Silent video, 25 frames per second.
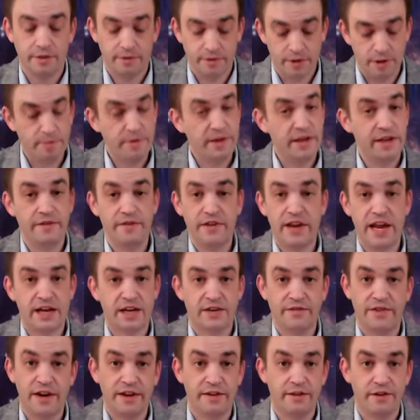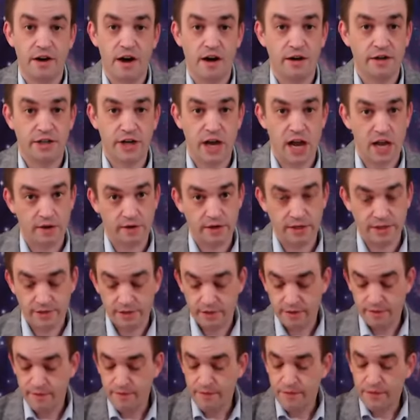Should be even activating their heart
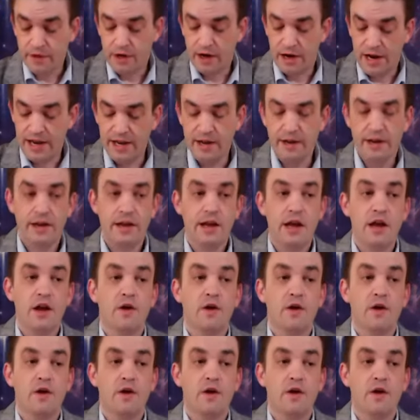chakras. All right.